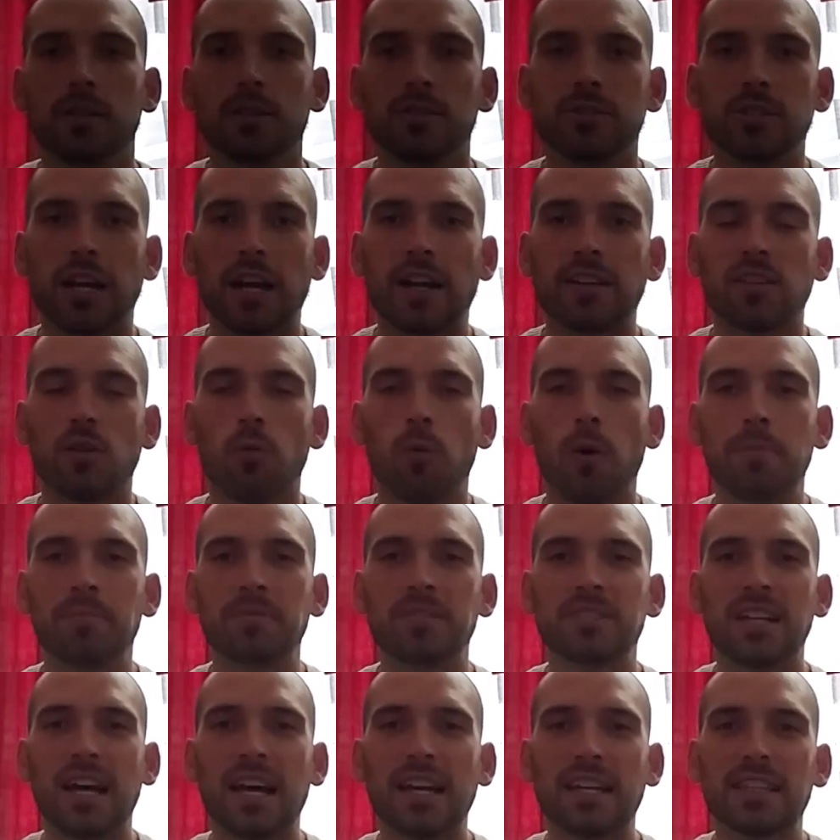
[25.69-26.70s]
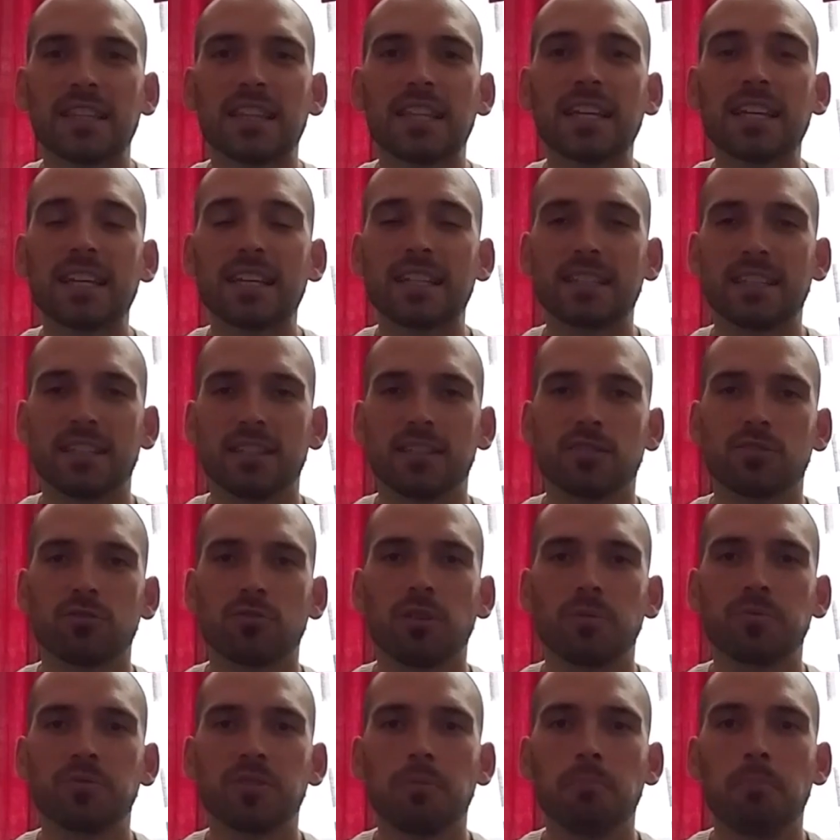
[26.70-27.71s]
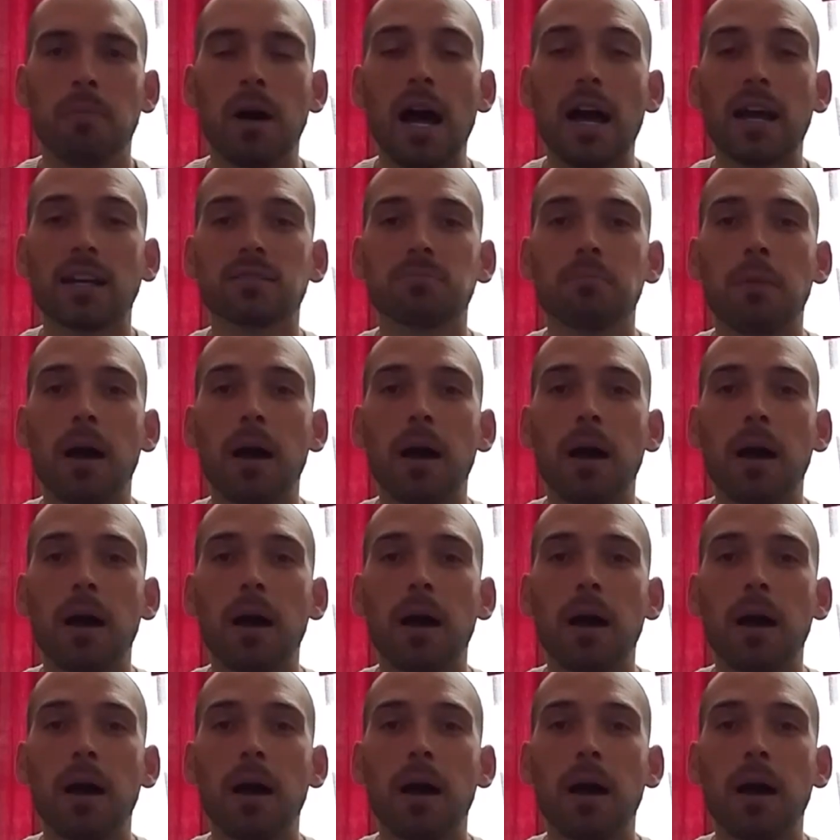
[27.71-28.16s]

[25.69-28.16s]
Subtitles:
Check out the website, link in the description box,